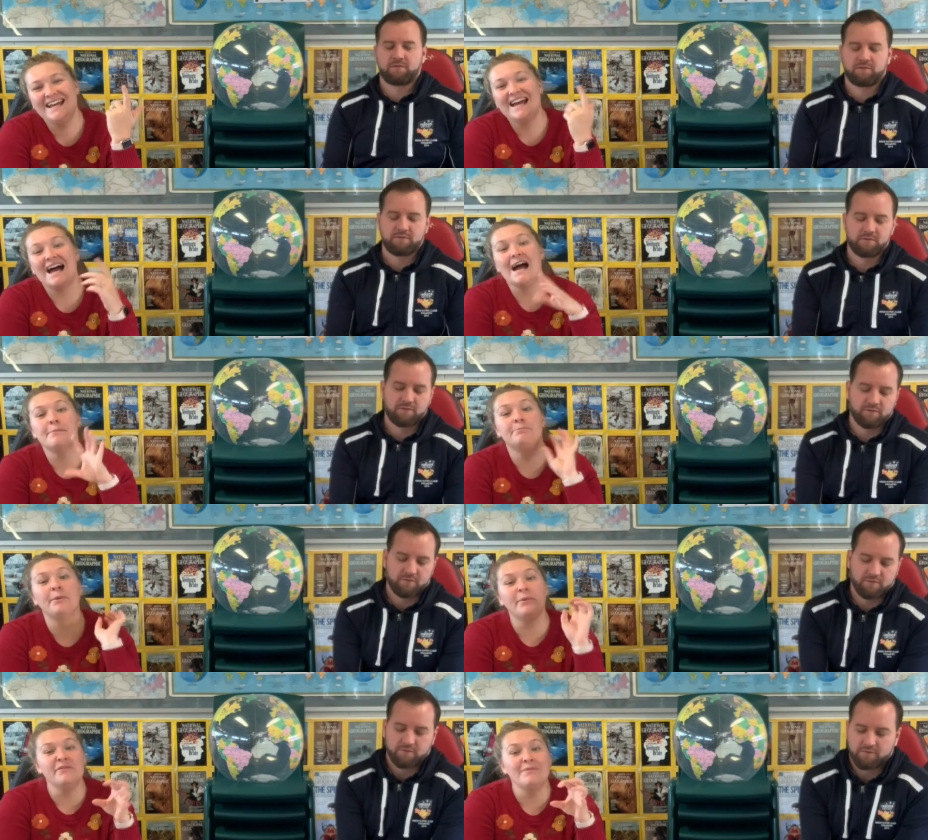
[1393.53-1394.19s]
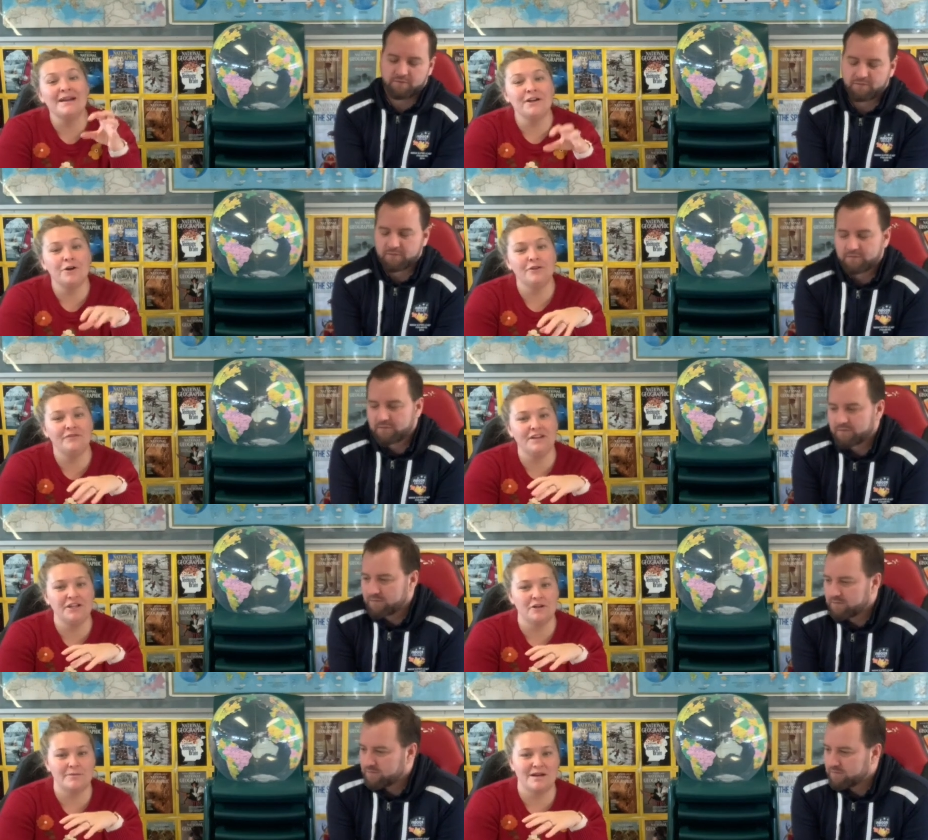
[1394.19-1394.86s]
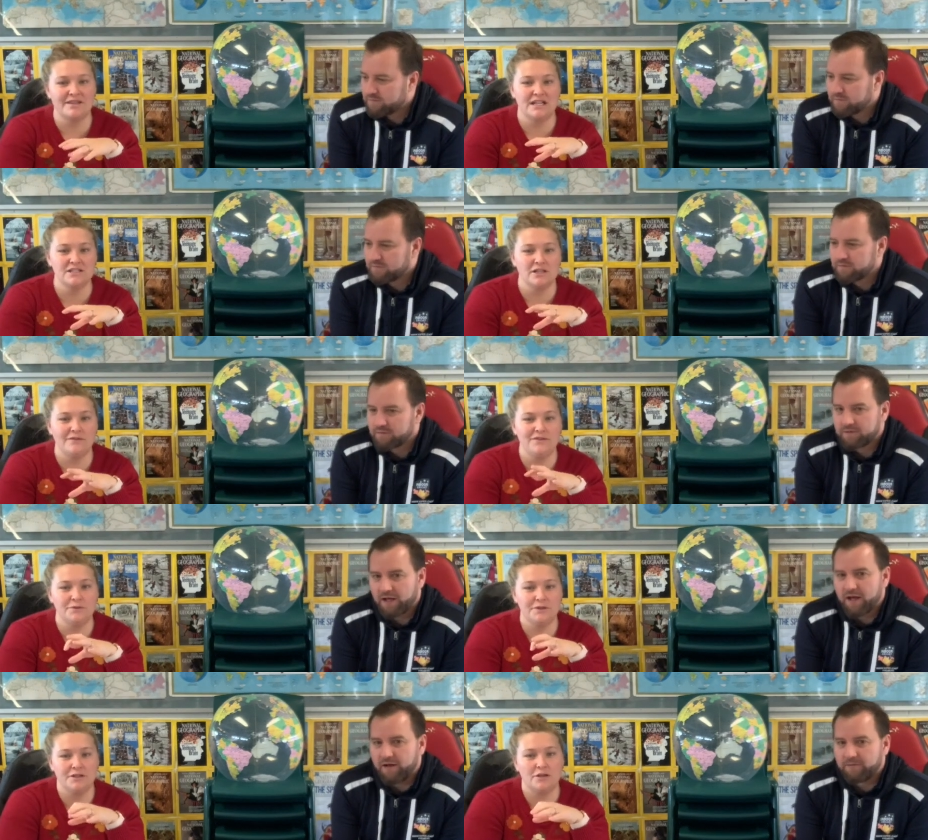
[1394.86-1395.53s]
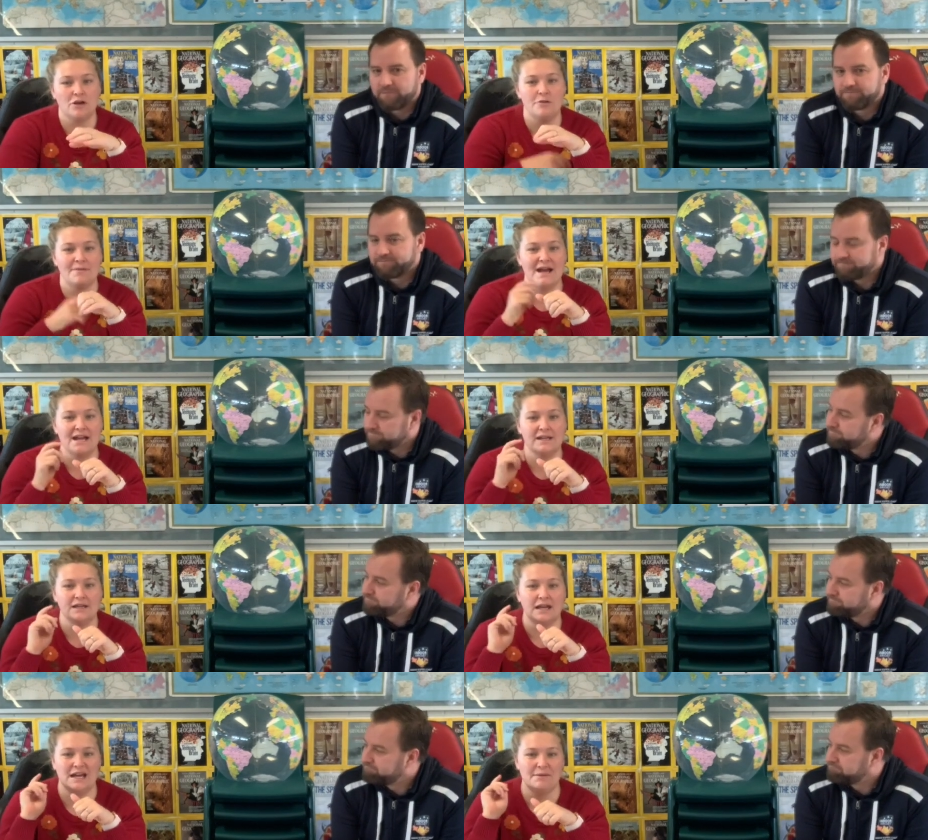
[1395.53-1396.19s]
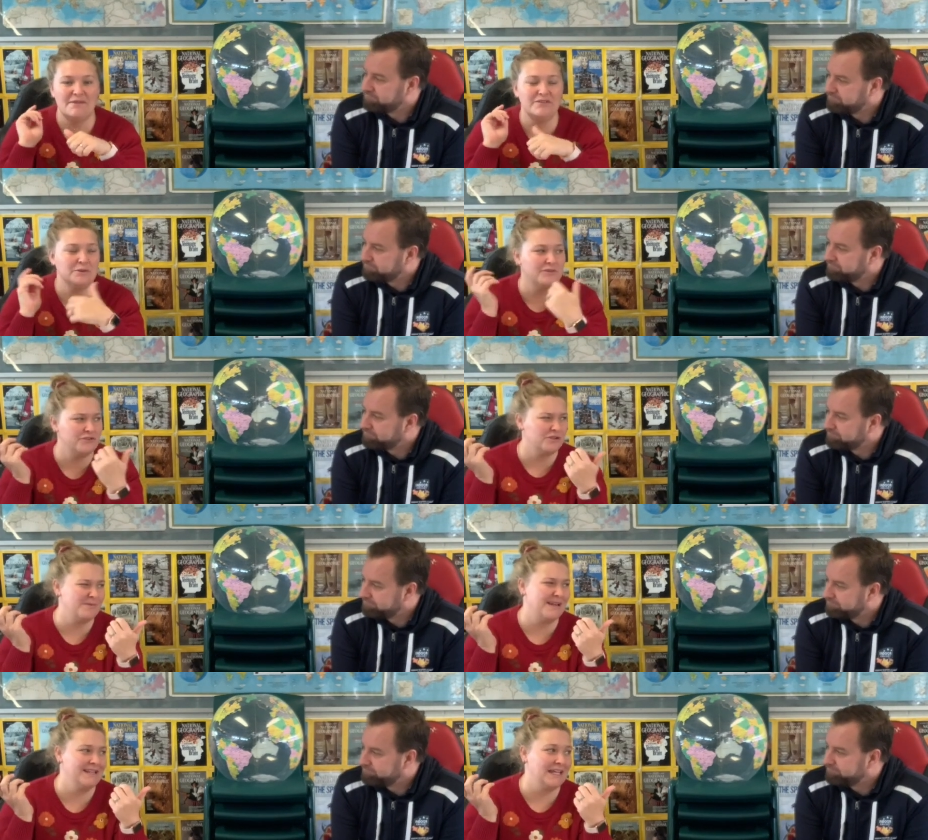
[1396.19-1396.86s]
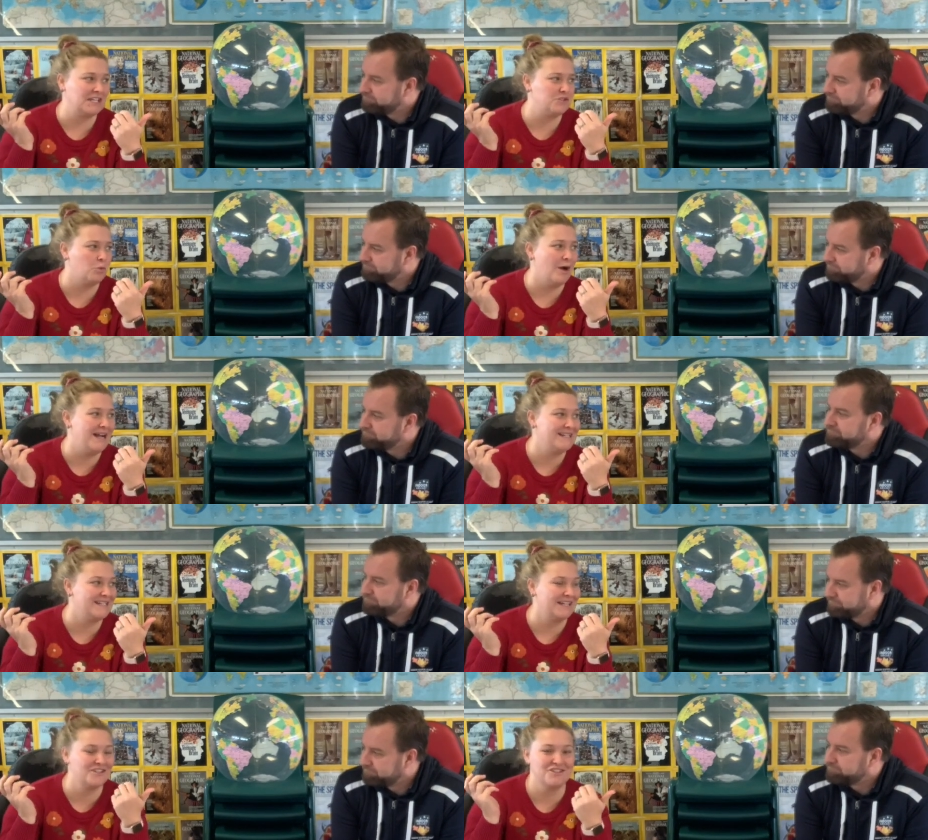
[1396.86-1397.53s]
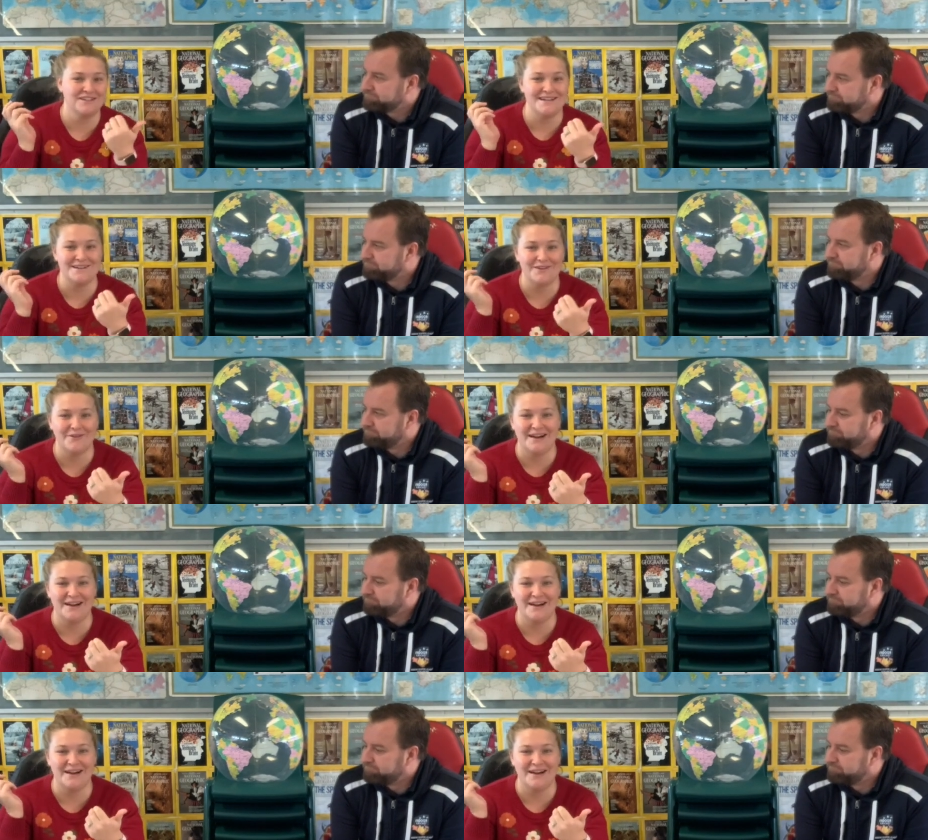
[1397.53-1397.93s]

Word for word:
Speaker 1: um, but we've made a whole video about that, so if you yeah. want to go back, uh, I think we talked about it like twice actually mm in mm-hmm.